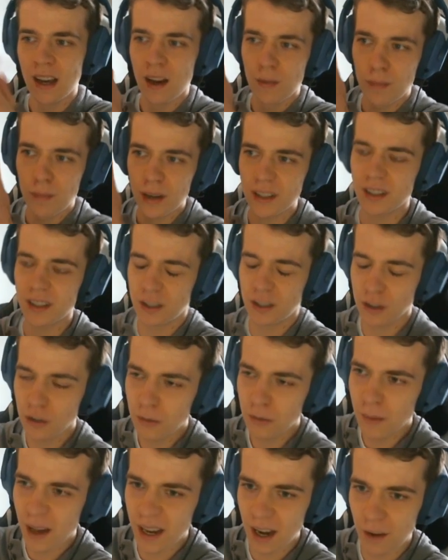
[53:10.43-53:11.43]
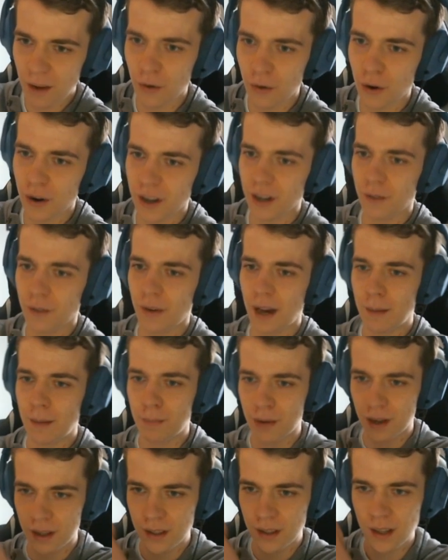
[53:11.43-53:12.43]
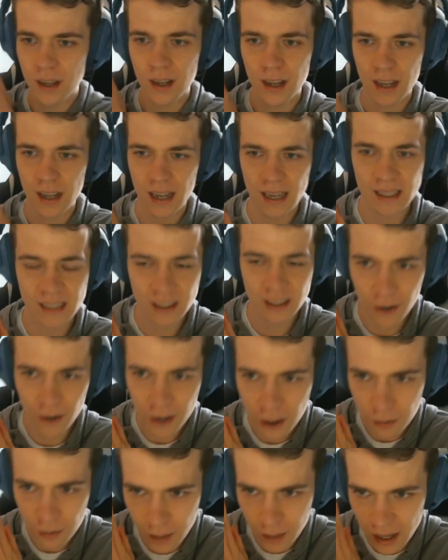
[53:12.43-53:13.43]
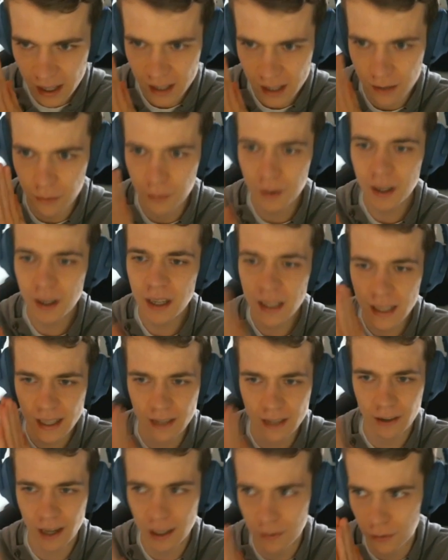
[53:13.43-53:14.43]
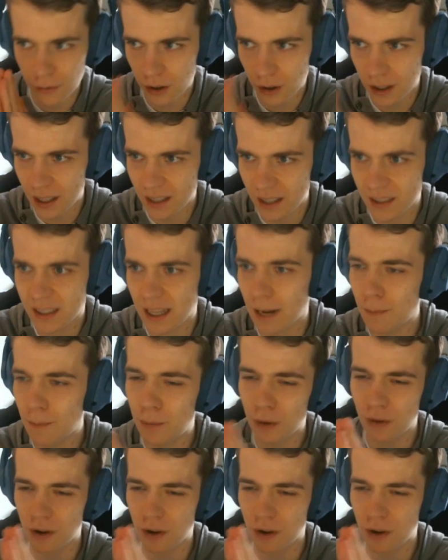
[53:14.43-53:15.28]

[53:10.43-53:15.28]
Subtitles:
But a 2 mana warrior weapon, it's gonna make really great work in Tempo.